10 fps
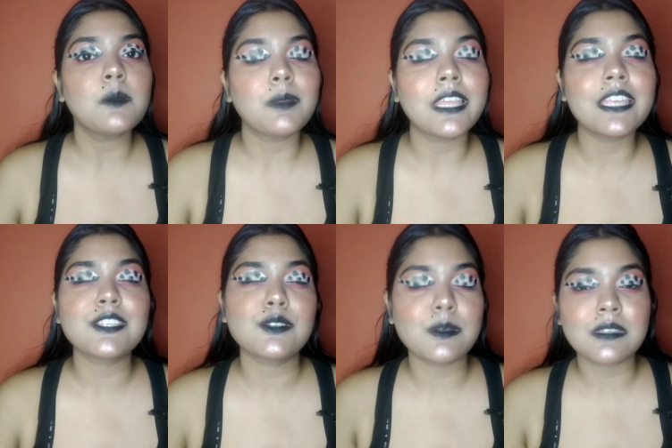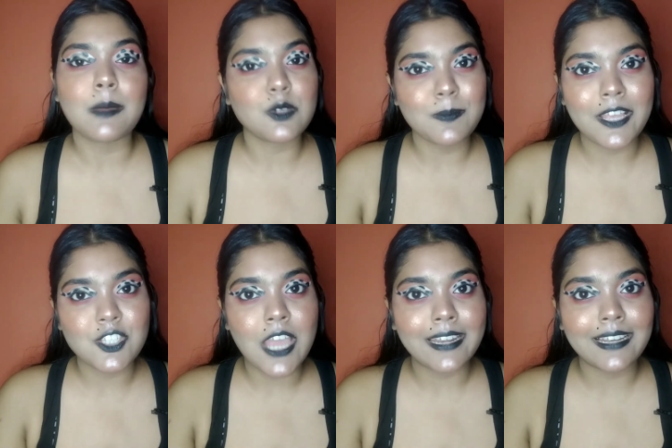please do subscribe to my
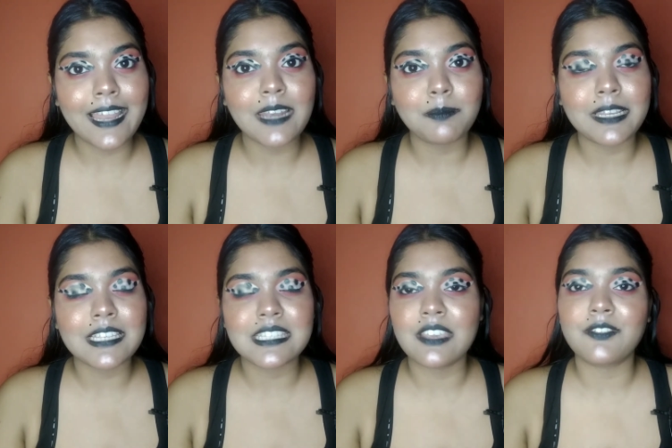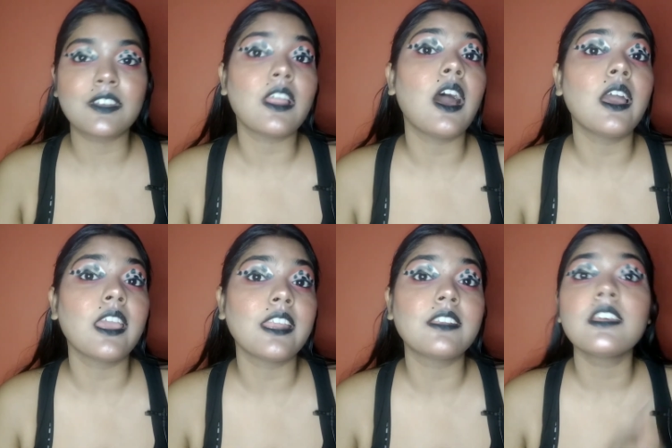channel and please give a
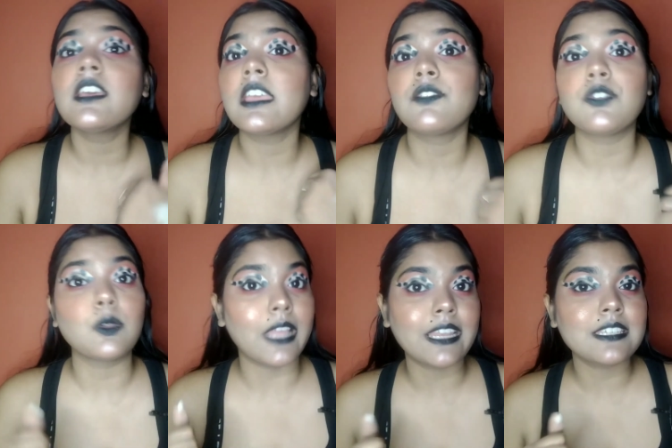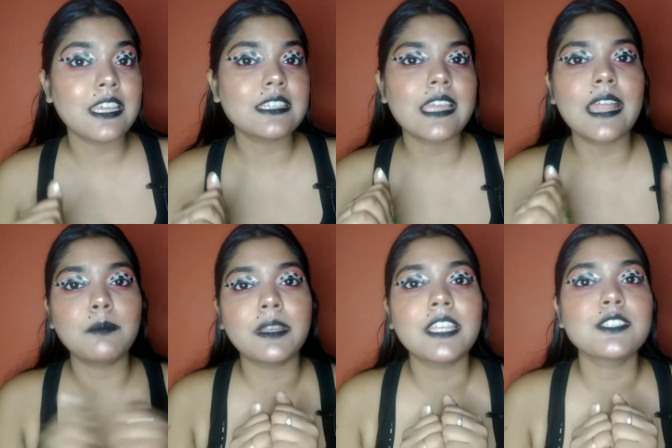hit if you liked it, and
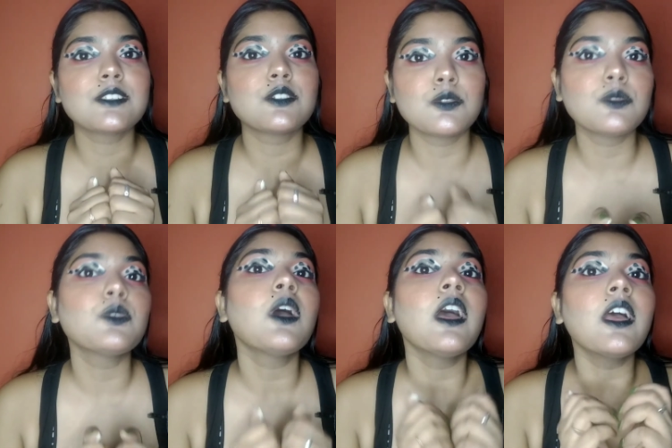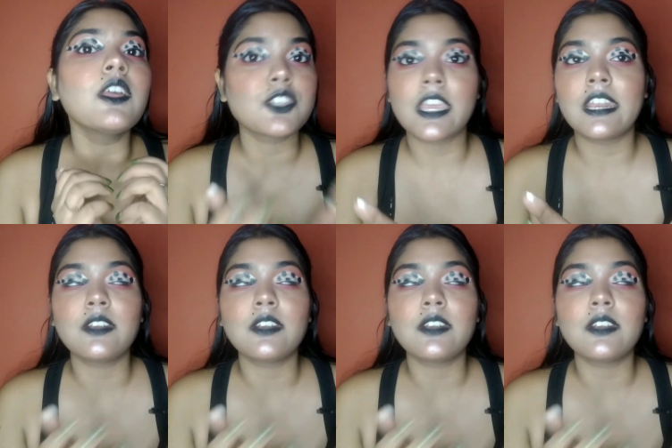please do share it